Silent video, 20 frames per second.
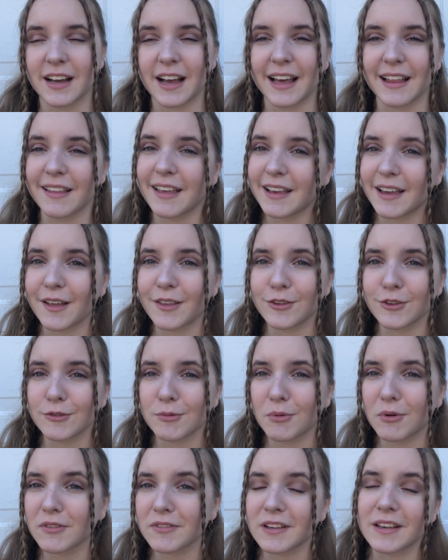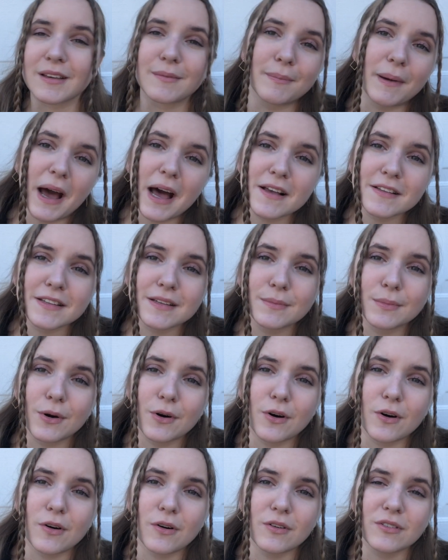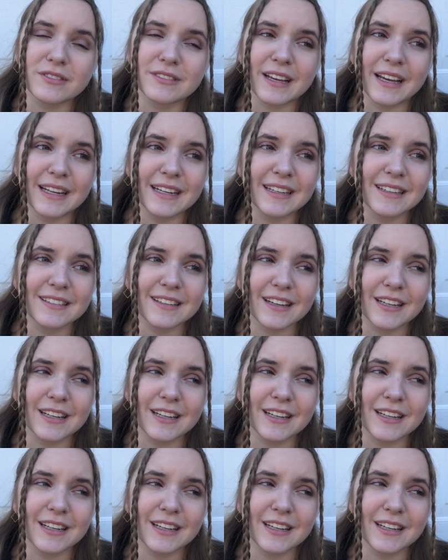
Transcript: I like other sports like basketball, tennis.